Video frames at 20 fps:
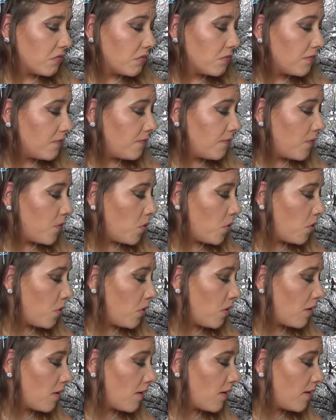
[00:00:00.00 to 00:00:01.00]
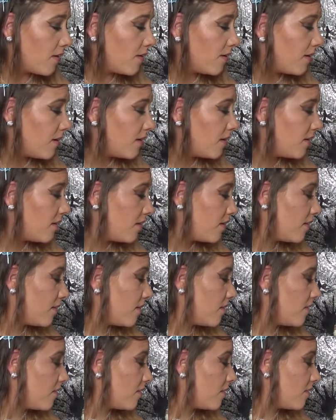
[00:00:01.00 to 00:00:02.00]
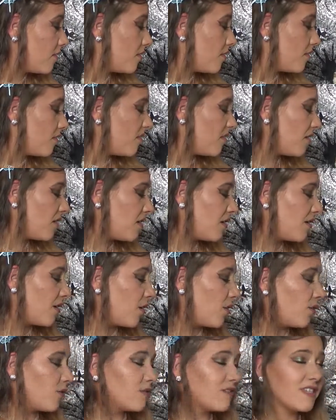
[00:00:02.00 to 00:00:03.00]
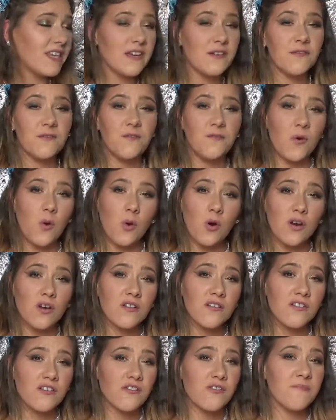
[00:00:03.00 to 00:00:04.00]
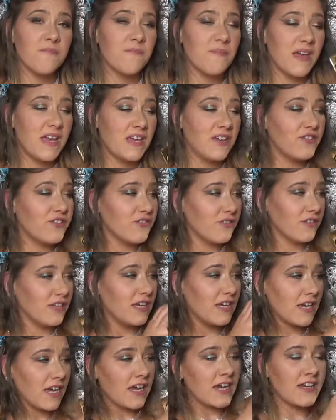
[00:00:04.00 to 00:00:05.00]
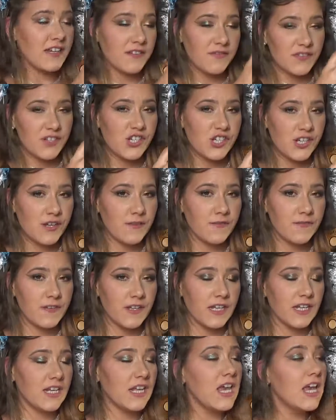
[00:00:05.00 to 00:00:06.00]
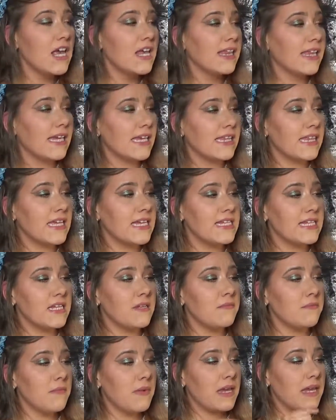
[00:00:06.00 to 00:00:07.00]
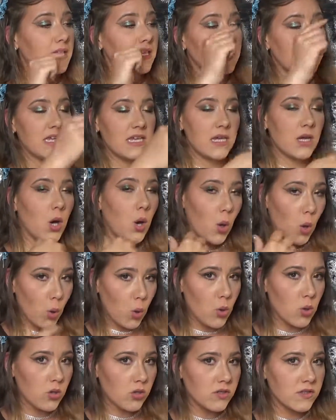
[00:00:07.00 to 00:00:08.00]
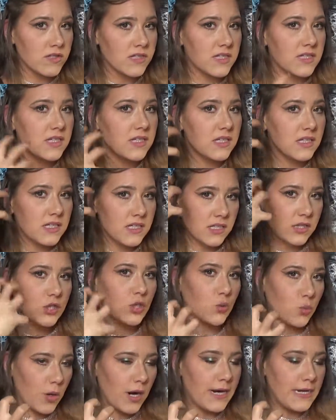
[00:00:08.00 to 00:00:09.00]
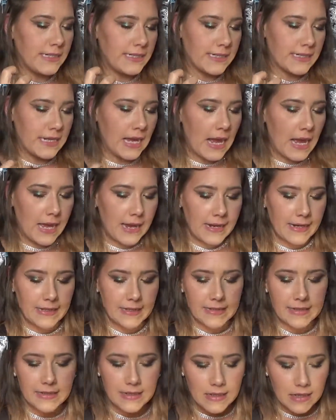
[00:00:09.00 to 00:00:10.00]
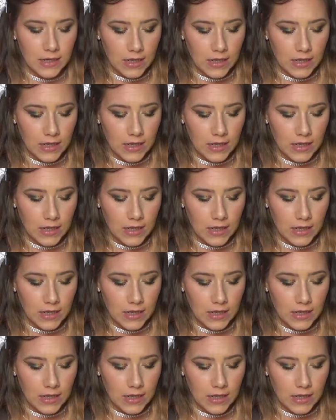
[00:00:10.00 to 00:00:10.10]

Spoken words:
4. I don't know, there's like 4 that are majorly kind of shifted, like they didn't make the holes the right size.